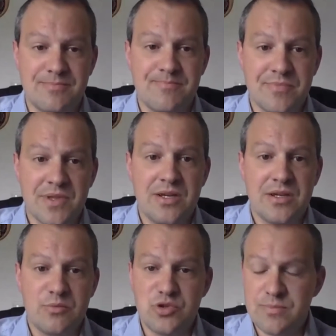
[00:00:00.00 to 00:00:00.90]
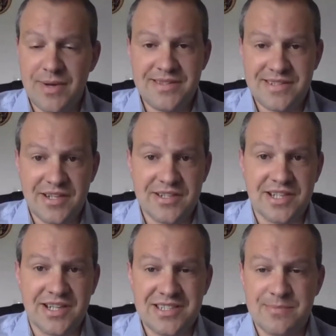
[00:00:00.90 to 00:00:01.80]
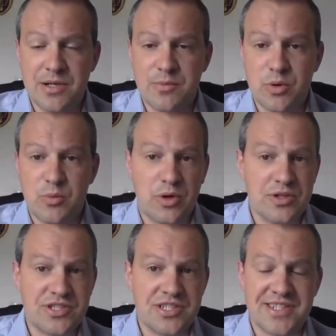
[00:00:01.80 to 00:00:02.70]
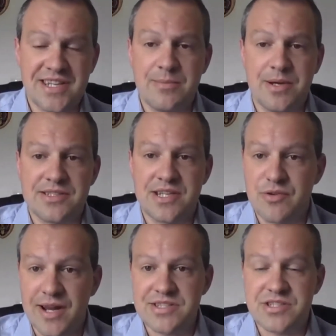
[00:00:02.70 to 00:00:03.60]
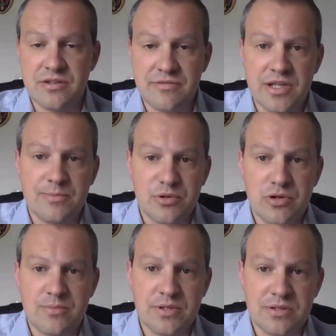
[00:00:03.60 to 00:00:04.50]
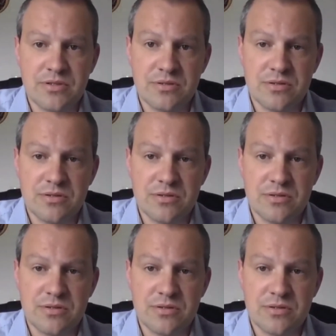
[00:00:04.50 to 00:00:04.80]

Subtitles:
to them. Would you mind telling us a little bit about what sustainability grants are available, Robert?